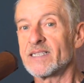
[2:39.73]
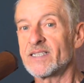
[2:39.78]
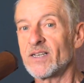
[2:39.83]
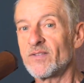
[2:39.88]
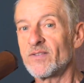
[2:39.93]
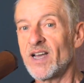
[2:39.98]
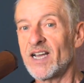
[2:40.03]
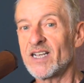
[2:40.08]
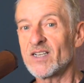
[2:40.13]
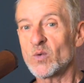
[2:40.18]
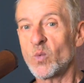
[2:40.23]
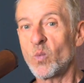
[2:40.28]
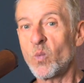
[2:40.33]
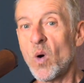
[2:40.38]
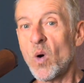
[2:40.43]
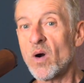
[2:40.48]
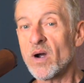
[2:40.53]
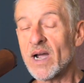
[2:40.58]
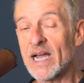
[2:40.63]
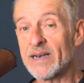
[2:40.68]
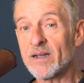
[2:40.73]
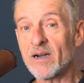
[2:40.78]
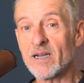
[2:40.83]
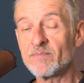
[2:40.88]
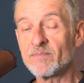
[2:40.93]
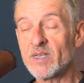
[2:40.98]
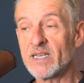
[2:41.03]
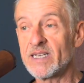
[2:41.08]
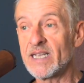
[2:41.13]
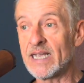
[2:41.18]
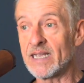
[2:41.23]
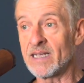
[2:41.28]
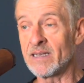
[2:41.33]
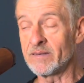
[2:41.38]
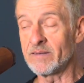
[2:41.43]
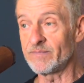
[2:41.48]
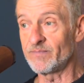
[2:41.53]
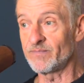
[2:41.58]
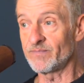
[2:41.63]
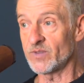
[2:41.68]
that's wong, and
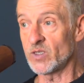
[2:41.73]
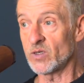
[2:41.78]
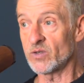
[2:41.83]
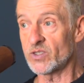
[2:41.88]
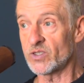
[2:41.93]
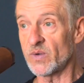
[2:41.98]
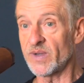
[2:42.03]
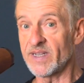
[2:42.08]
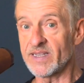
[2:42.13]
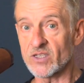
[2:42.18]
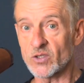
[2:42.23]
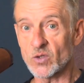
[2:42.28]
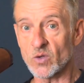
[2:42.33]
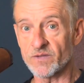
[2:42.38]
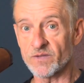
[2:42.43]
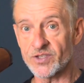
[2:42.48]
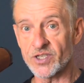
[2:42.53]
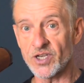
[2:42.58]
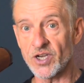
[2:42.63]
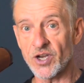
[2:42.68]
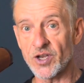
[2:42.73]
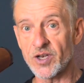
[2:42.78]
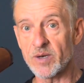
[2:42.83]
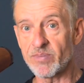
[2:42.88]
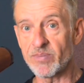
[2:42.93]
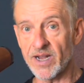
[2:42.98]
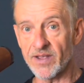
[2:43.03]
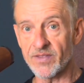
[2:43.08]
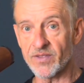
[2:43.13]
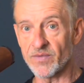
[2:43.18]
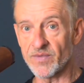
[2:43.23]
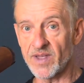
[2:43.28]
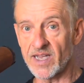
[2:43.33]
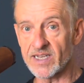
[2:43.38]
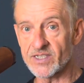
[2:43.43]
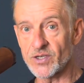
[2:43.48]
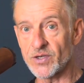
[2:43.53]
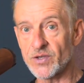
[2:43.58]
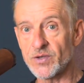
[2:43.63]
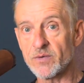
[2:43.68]
you're doing the sort of circular breath on
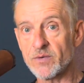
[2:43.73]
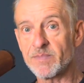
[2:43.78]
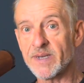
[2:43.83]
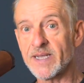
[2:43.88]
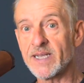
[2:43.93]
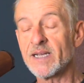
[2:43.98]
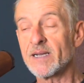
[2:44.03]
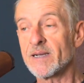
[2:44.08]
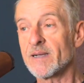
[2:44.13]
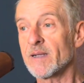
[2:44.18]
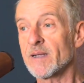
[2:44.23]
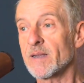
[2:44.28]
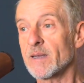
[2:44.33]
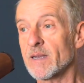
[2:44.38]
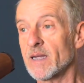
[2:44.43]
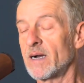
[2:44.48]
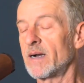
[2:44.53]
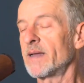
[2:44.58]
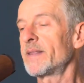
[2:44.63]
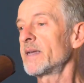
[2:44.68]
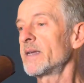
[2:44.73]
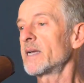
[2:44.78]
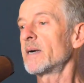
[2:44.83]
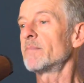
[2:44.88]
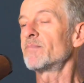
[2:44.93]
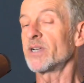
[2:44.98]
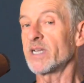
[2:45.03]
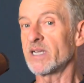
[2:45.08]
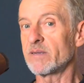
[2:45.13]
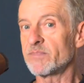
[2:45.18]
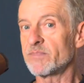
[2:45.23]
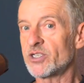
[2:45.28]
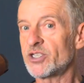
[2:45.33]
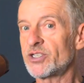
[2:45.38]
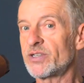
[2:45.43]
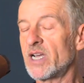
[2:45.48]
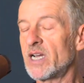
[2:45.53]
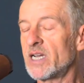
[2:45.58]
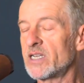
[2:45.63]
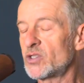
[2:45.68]
that. So you'll be, I think I'm bringing my
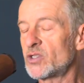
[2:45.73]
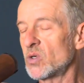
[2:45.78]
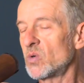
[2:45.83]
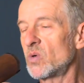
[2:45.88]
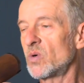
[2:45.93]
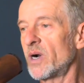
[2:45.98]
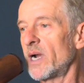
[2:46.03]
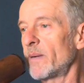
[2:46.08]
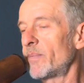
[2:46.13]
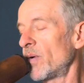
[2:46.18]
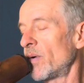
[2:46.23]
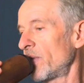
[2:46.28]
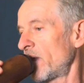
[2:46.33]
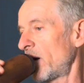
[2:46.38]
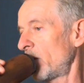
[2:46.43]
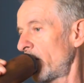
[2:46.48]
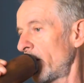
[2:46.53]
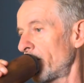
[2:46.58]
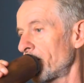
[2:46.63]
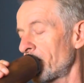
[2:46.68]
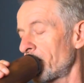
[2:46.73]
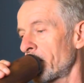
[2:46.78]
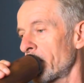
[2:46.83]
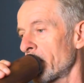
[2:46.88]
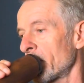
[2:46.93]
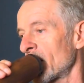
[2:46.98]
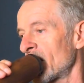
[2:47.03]
jaw up on that one.